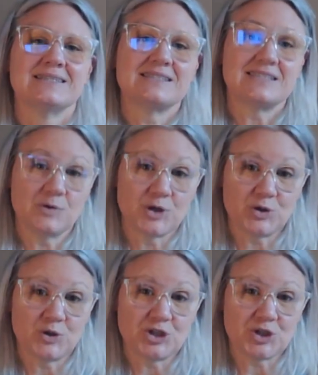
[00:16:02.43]
See what
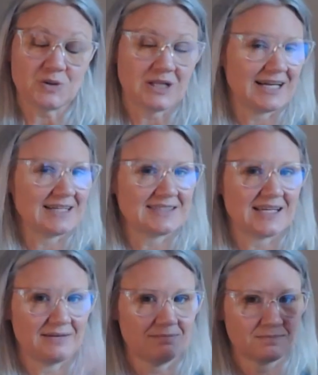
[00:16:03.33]
you can do. Like I
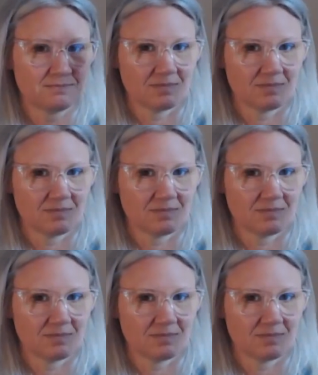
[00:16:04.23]
said,